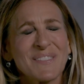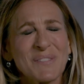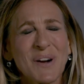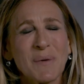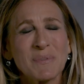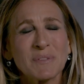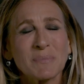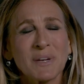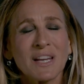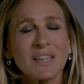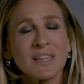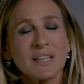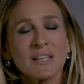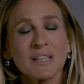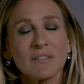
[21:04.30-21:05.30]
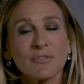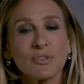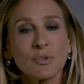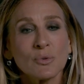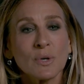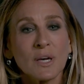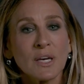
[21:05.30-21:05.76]
I promise, but I think if
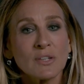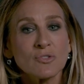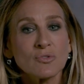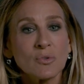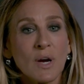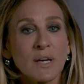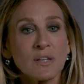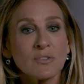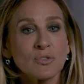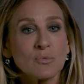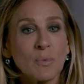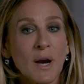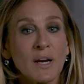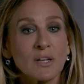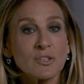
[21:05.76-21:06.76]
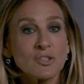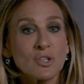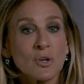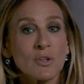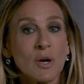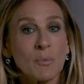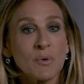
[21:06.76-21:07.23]
you had tried to write a
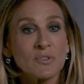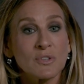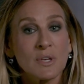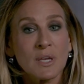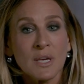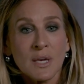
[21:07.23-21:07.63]
show that was